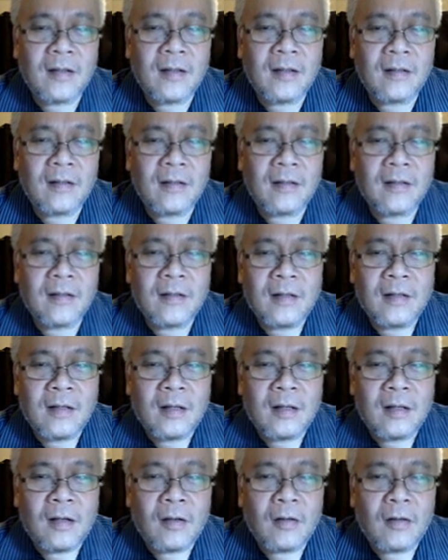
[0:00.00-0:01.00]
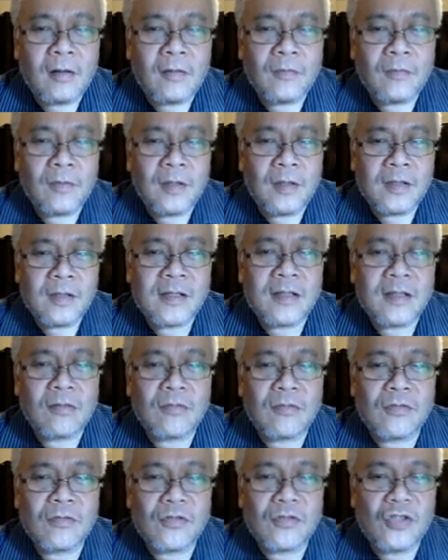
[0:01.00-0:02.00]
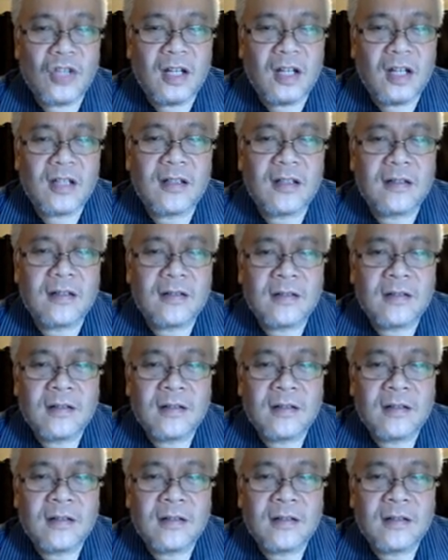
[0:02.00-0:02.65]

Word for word: uh, of uh, southern China.